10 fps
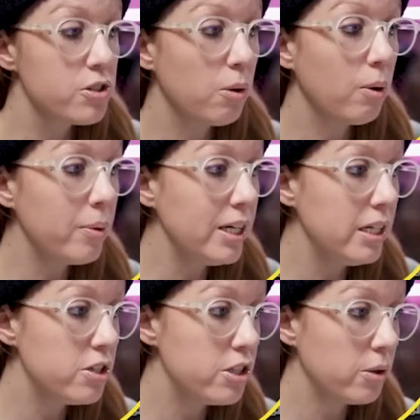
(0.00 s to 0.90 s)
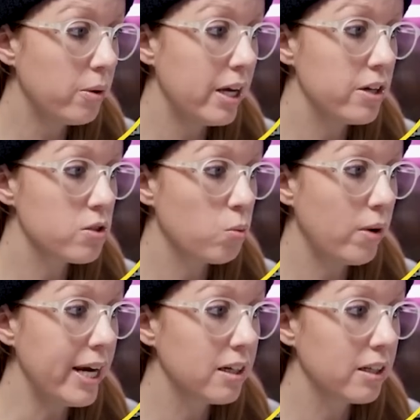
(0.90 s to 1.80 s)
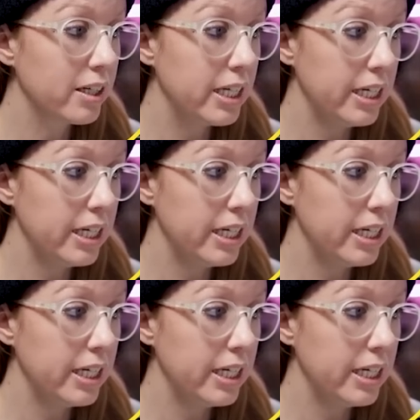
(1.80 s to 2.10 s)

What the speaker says: So what we need to do is right click